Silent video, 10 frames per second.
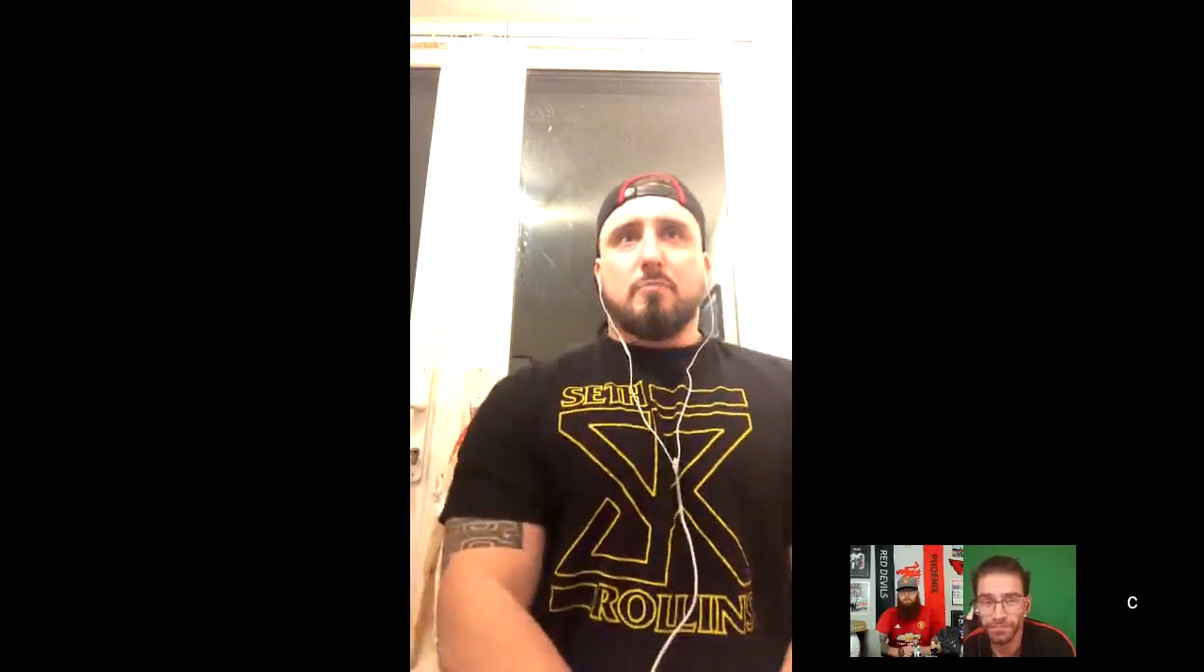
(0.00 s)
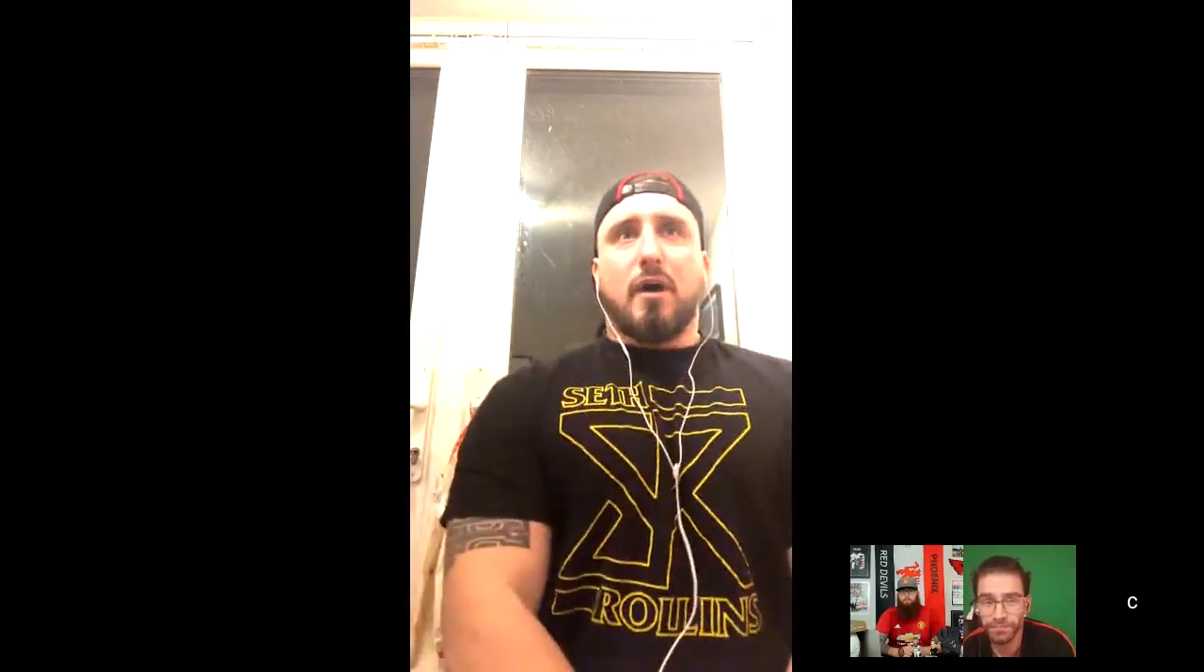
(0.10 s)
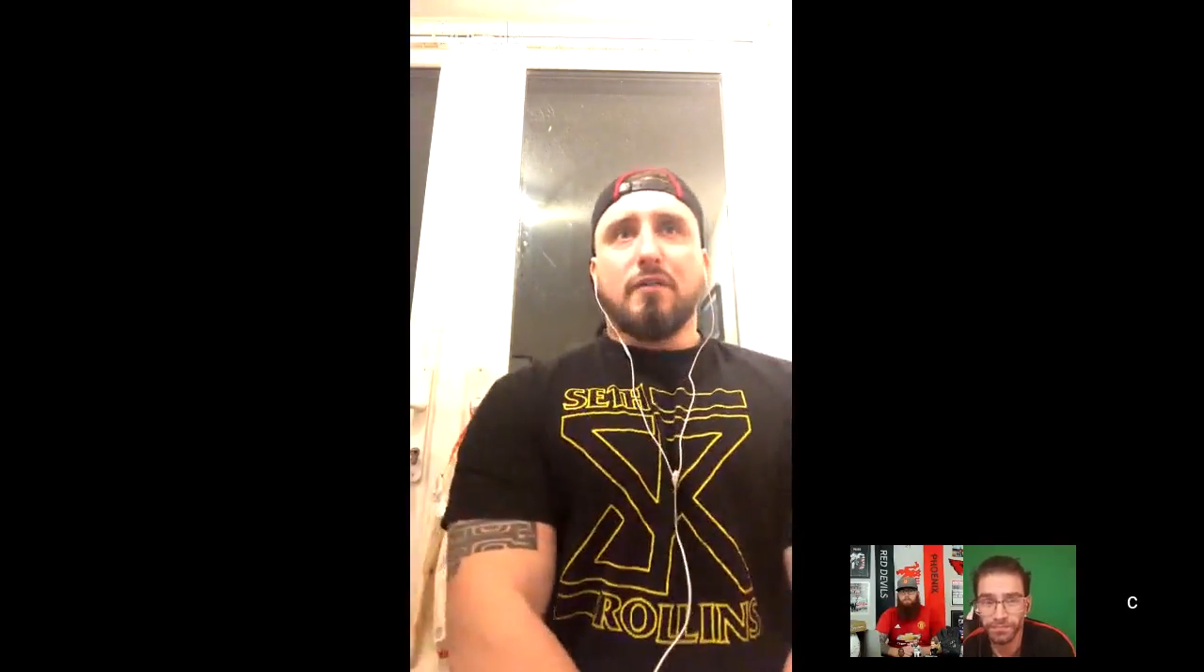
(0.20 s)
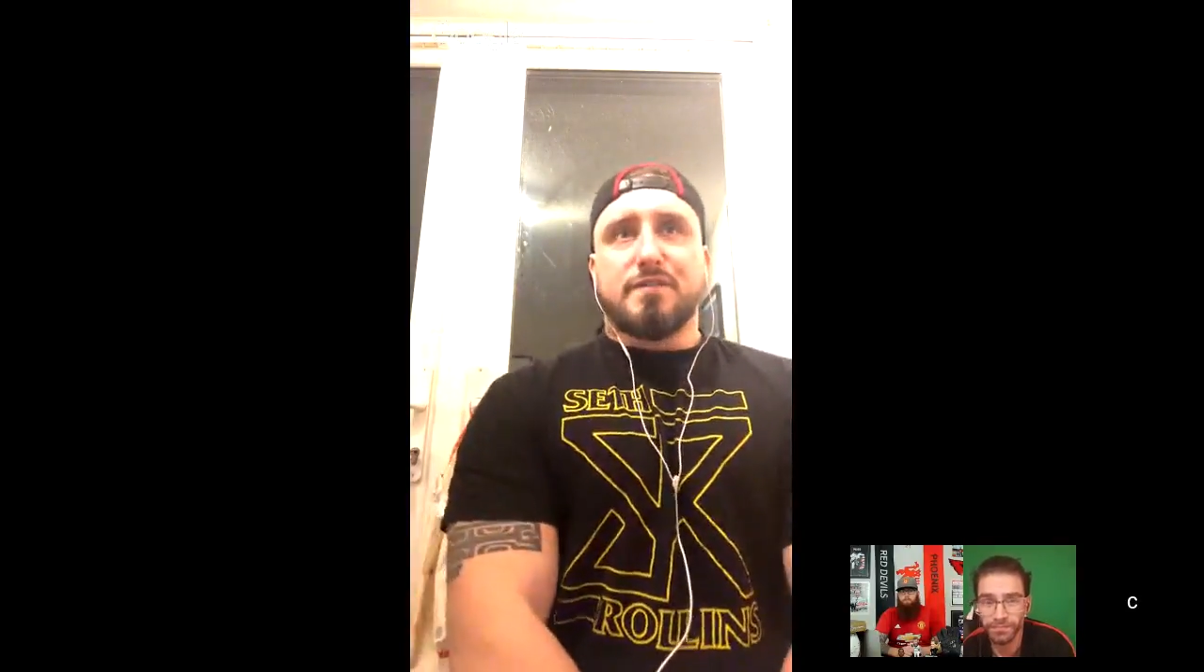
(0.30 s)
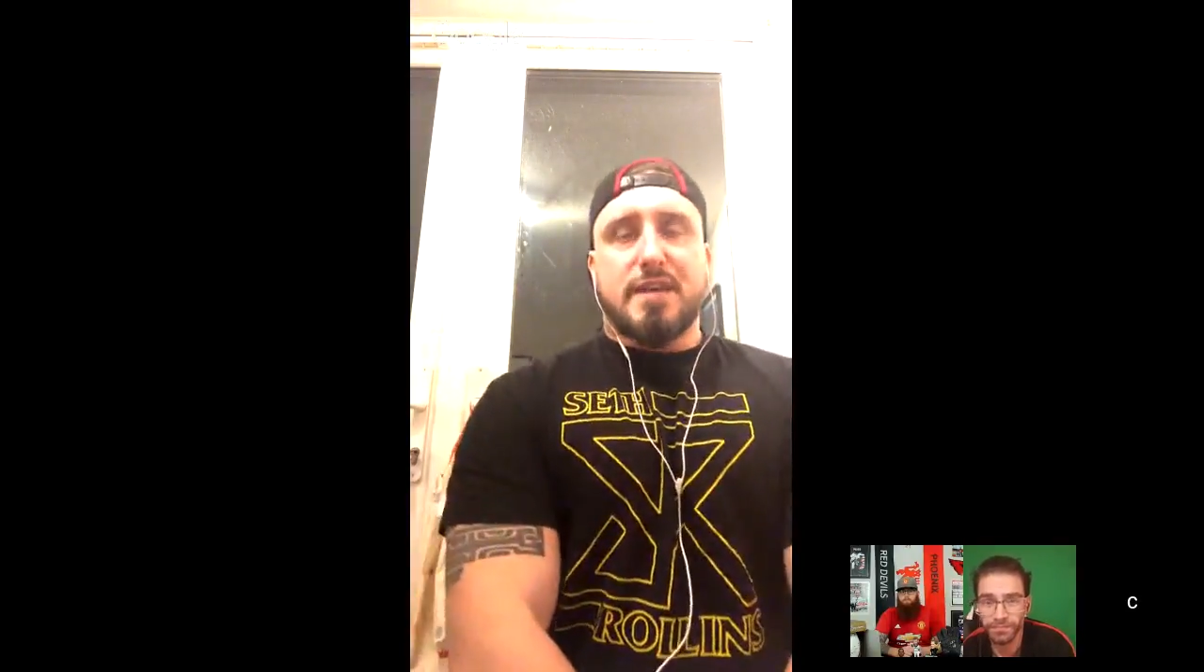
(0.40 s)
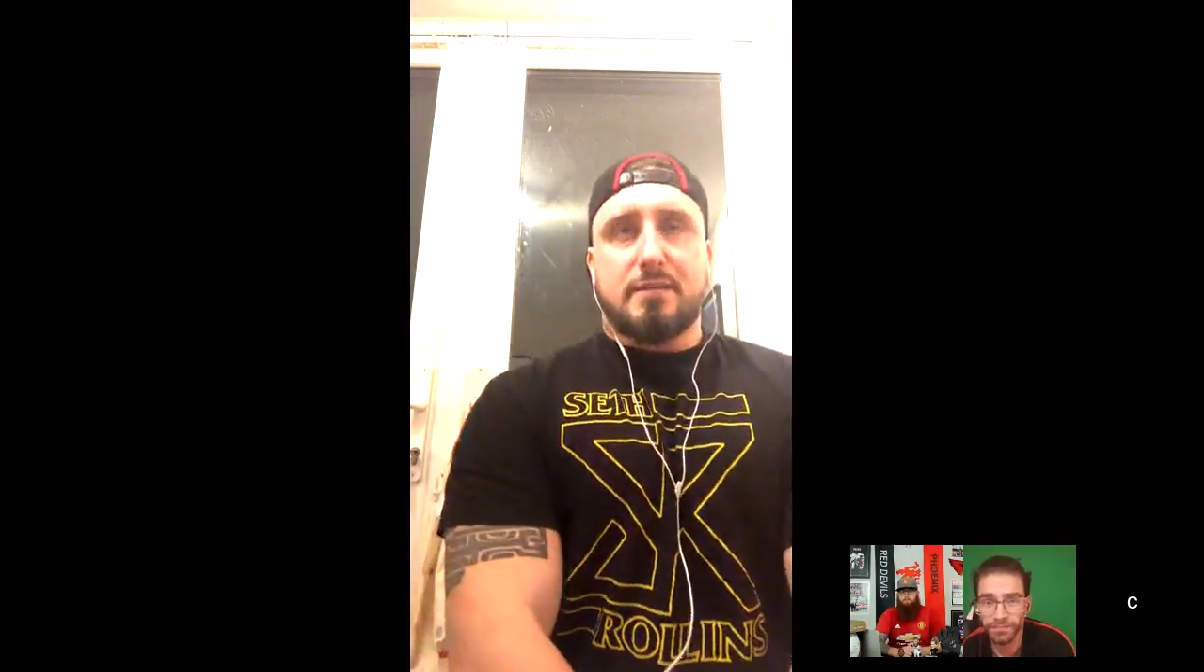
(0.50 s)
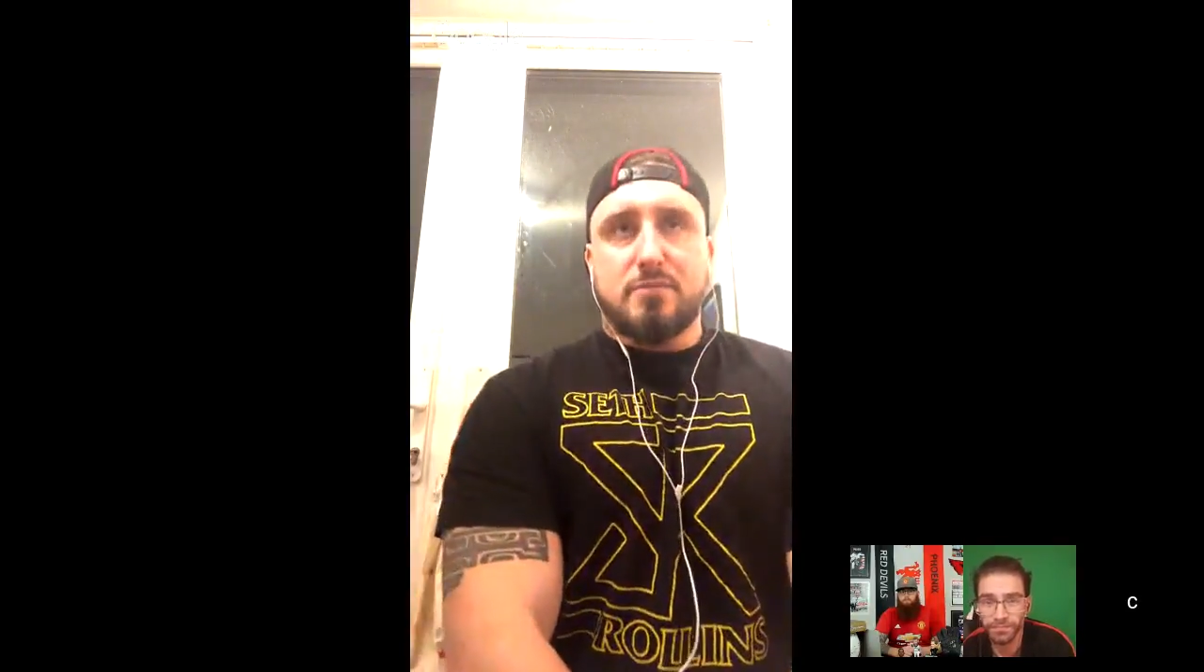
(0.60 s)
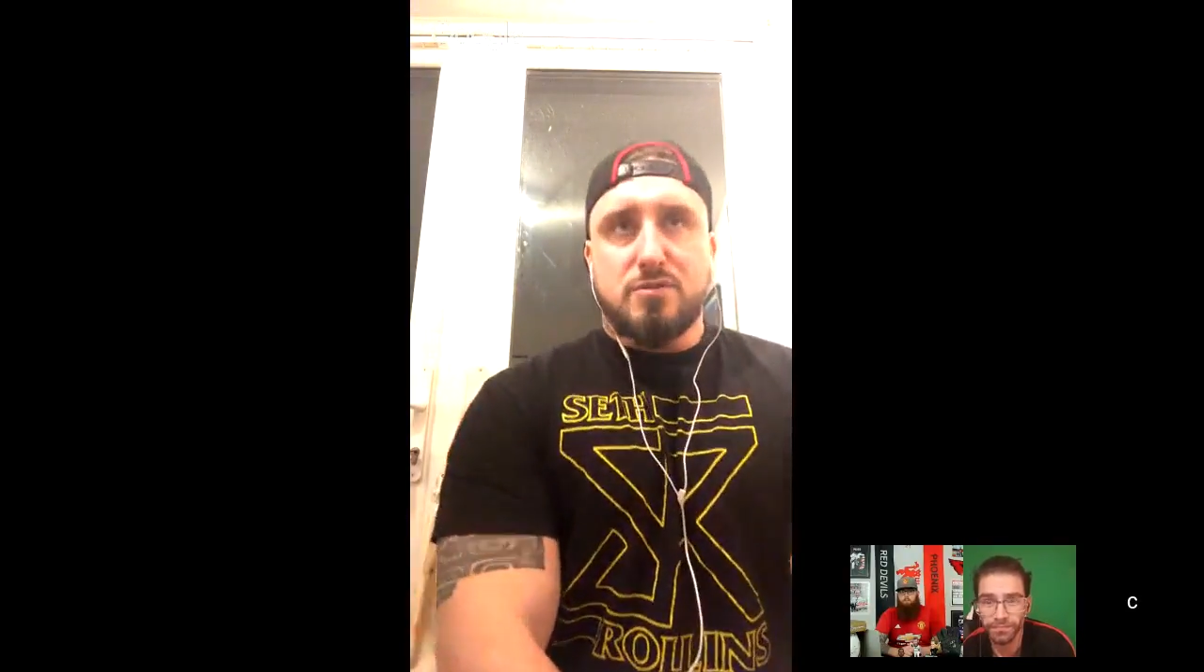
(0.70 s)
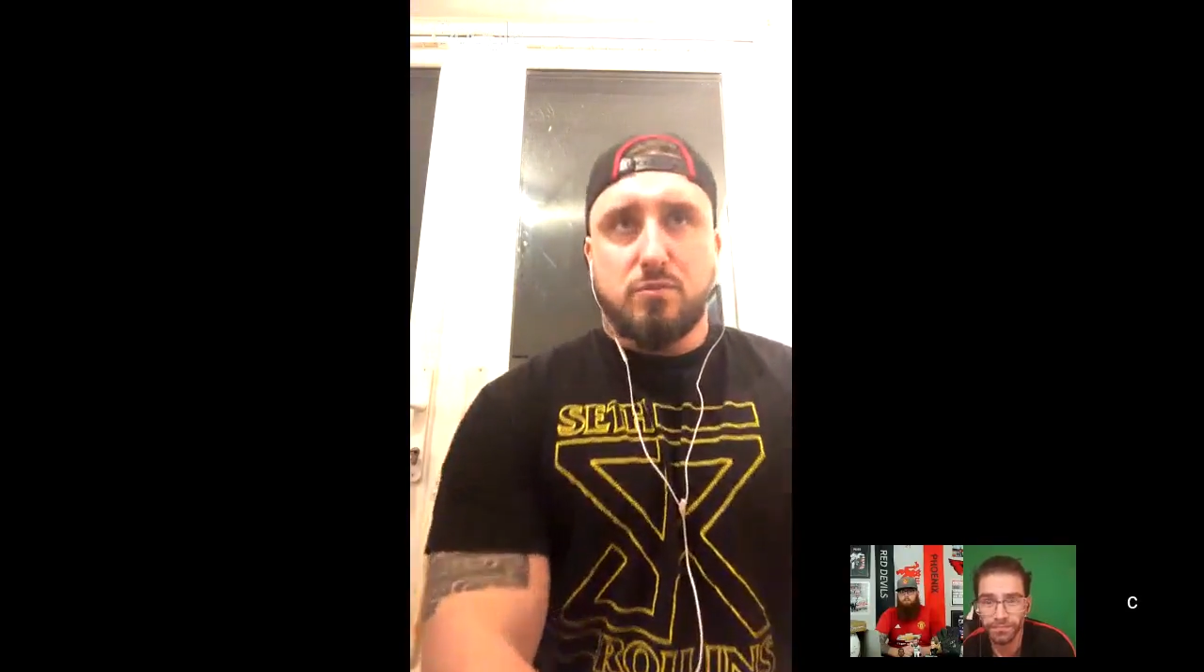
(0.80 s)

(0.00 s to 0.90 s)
both teams